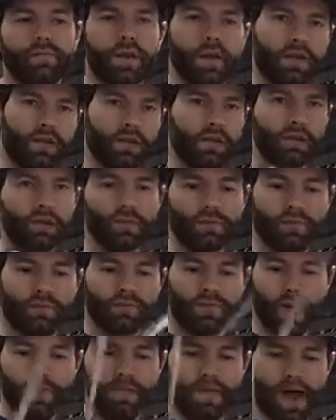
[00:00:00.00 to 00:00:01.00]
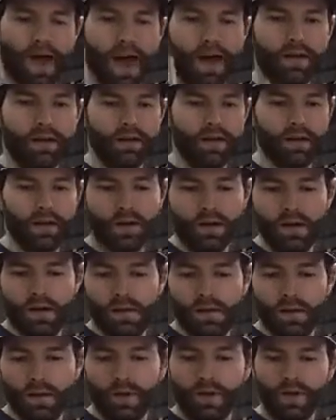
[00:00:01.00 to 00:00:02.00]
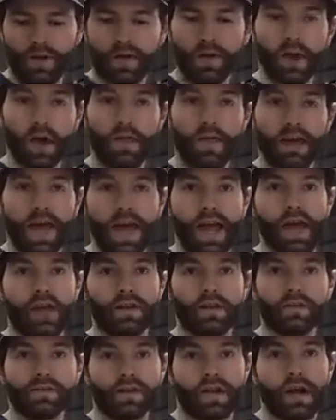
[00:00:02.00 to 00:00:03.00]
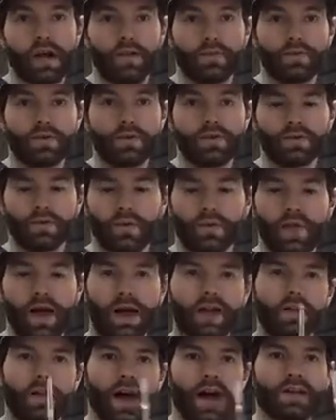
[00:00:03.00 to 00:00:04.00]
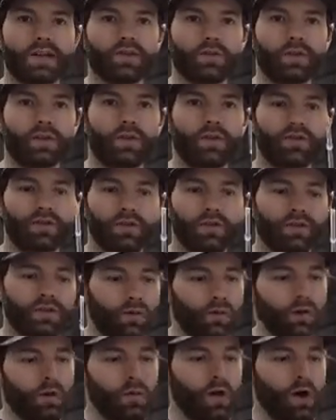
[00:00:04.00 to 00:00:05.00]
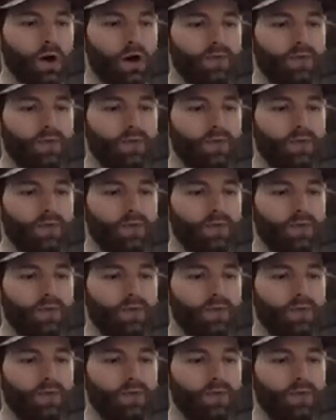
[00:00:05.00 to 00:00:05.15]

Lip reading: rod, making the loop from that, but we need another handle to help control that glass. We're going